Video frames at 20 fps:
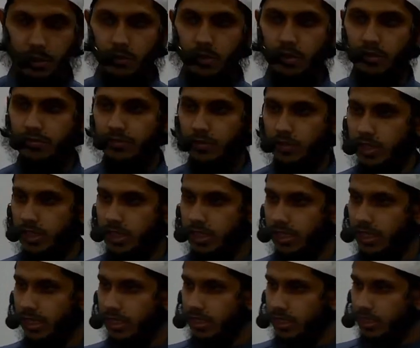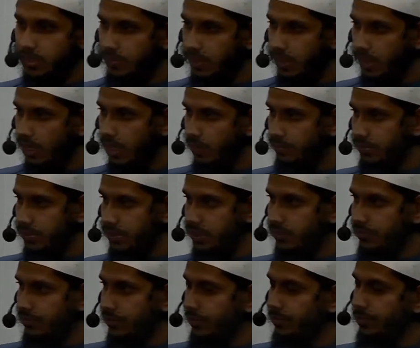by one of our dear elders, may Allah
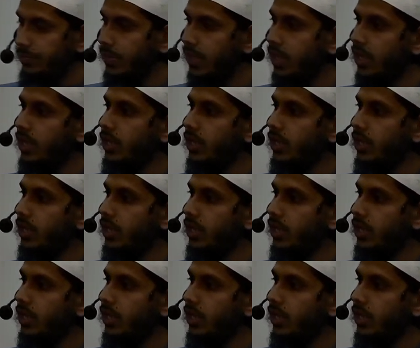preserve him.